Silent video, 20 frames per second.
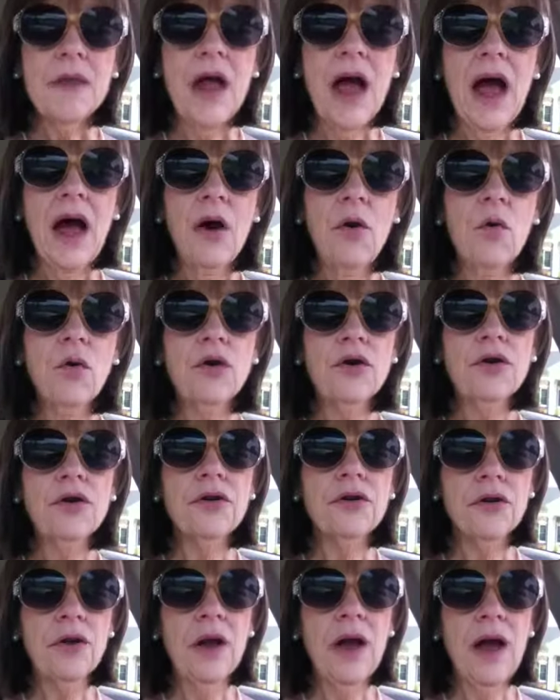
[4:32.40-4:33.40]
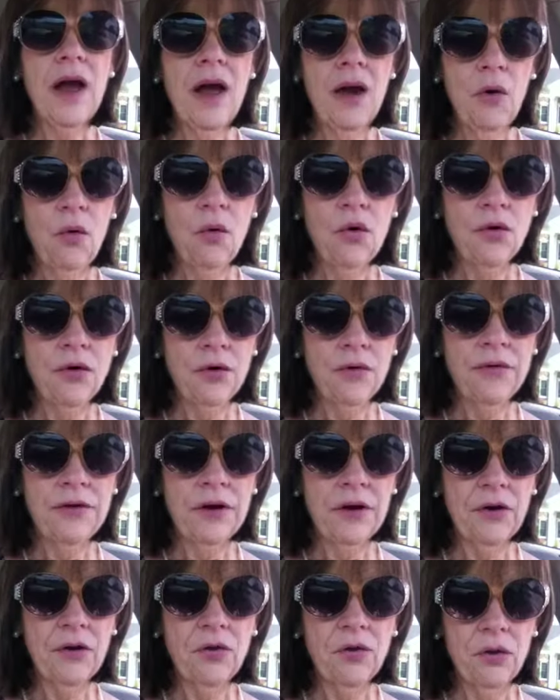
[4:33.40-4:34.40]
I ordered I ordered
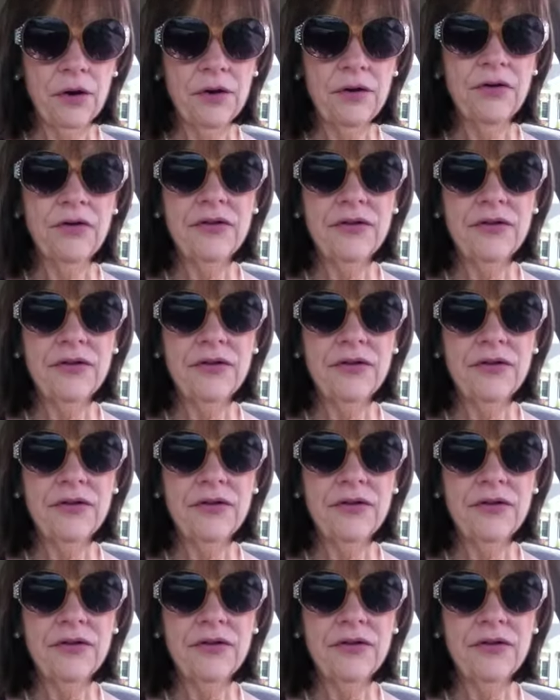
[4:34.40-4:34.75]
their grill